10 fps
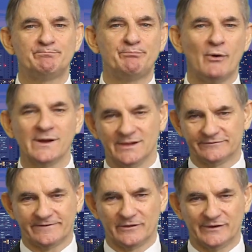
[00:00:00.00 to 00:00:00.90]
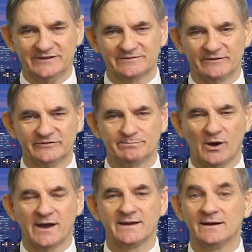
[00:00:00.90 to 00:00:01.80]
spoil it for the rest of us,
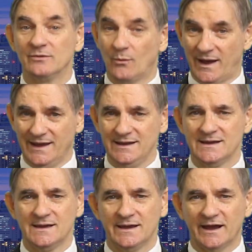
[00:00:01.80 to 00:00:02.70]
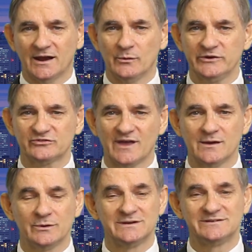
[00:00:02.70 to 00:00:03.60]
by the way, and I wish
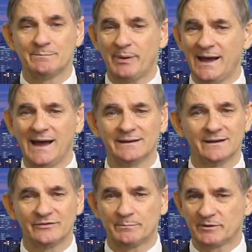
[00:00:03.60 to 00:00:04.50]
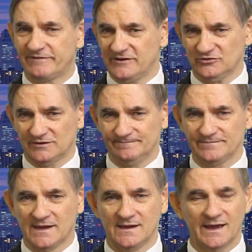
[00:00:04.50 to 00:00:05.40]
they would depart the profession
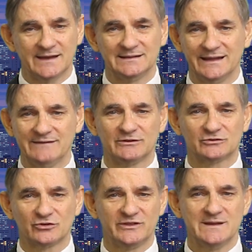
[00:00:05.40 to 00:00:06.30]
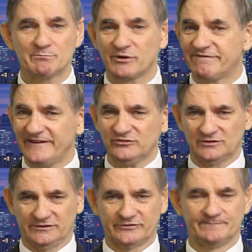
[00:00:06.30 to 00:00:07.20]
and leave it to the
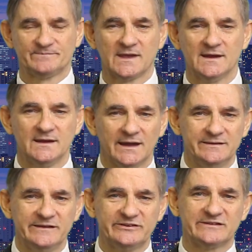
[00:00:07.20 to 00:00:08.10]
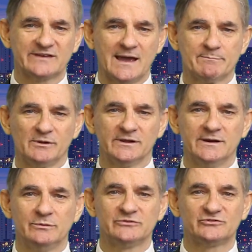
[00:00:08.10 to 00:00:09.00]
professionals. In this example, it
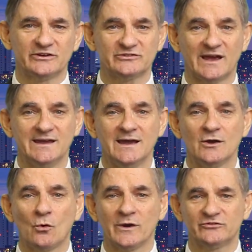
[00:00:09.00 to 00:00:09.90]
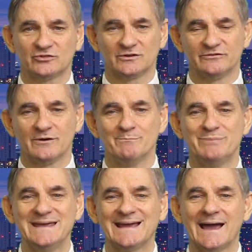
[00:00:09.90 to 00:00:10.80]
was just a question of
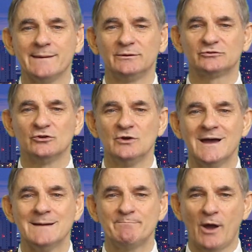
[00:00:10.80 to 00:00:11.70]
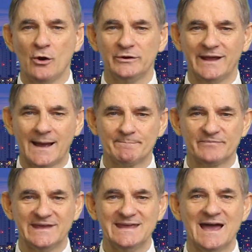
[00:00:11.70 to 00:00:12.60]
being able to pony up
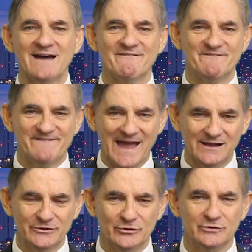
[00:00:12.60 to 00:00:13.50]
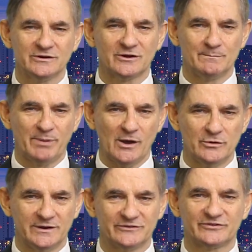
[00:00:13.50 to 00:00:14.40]
the value
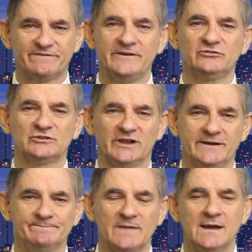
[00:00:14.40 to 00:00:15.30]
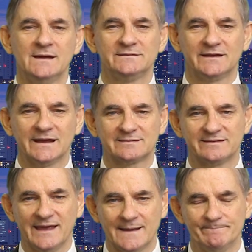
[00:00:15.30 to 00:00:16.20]
component sufficiently to get
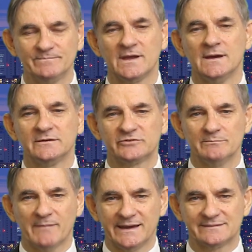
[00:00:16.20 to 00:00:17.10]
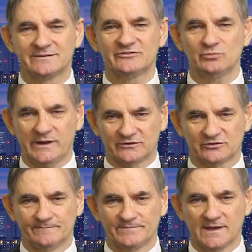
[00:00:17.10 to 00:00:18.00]
them to make the
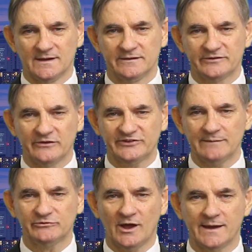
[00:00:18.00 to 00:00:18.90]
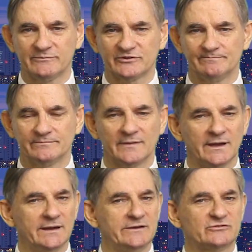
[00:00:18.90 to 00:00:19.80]
switch. So sometimes
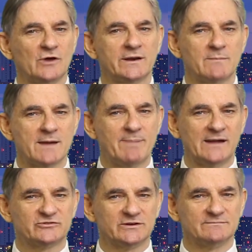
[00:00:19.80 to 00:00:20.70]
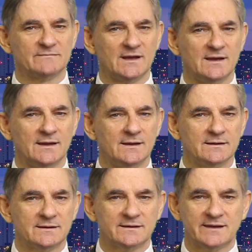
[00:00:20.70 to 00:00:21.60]
it is not in my budget,
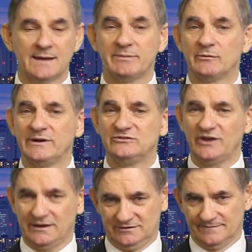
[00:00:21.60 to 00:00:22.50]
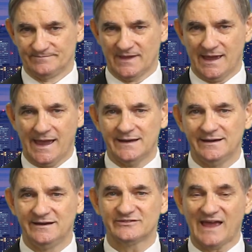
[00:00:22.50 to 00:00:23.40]
can be rejigged, and
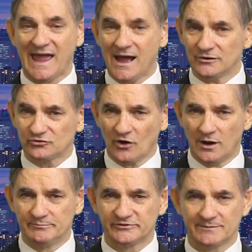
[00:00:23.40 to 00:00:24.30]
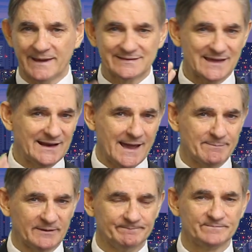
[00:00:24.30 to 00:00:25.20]
it is our job to make that
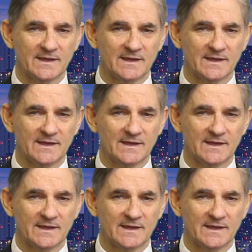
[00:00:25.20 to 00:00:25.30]
happen.